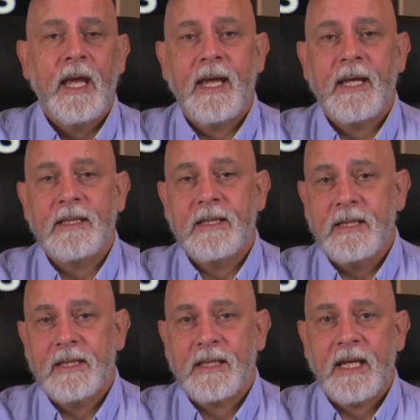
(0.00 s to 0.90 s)
And in
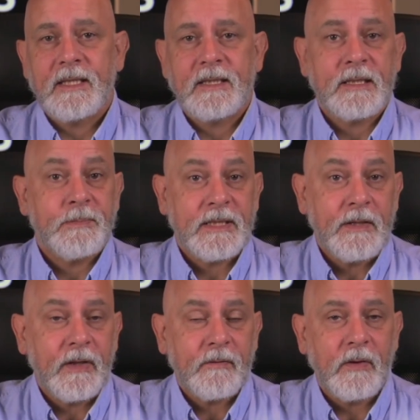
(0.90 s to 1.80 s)
this case, the
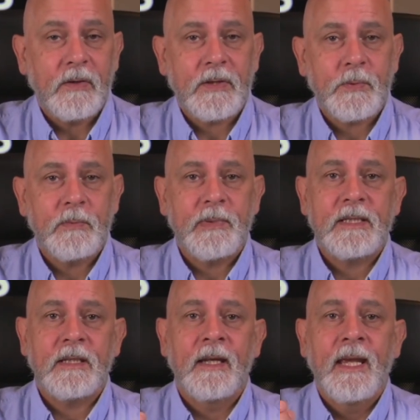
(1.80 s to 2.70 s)
specific focus would be
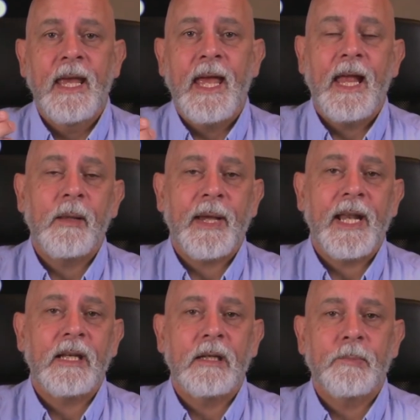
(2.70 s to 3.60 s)
to help
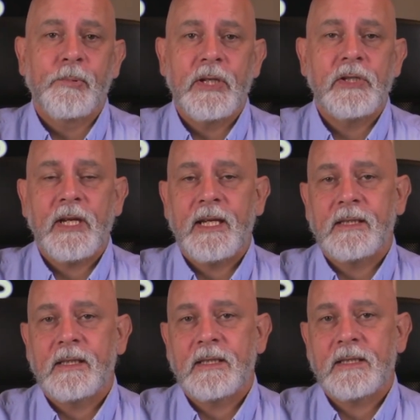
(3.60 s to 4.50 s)
Anna appreciate
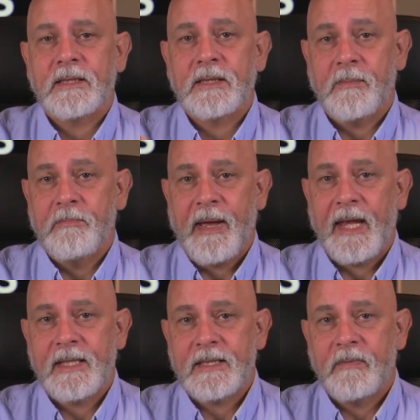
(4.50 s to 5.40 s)
that some
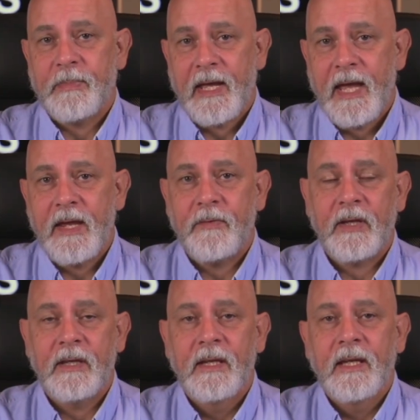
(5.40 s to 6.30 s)
patterns of behavior